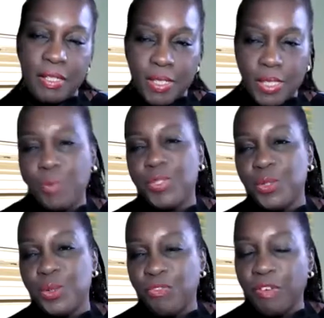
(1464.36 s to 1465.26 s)

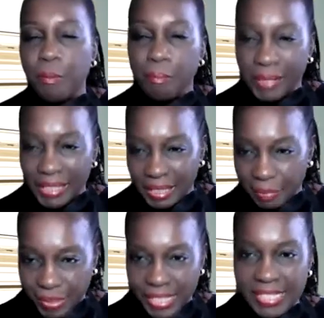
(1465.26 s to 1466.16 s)
substitute for
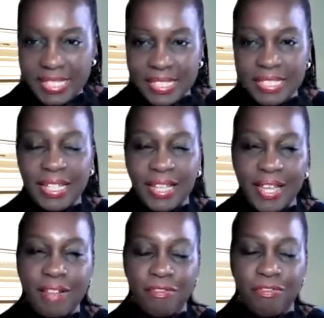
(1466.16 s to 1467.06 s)
milk-based
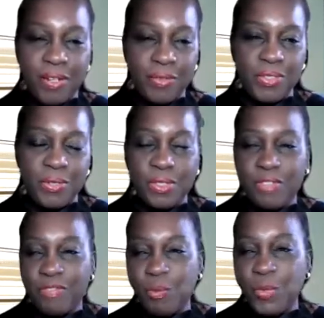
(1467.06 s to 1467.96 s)
Alfredo sauce
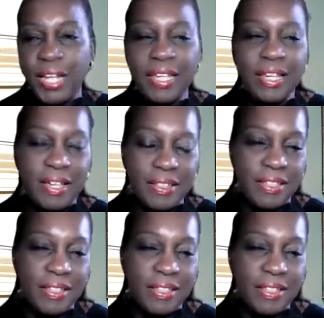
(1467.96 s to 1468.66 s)
from what I got.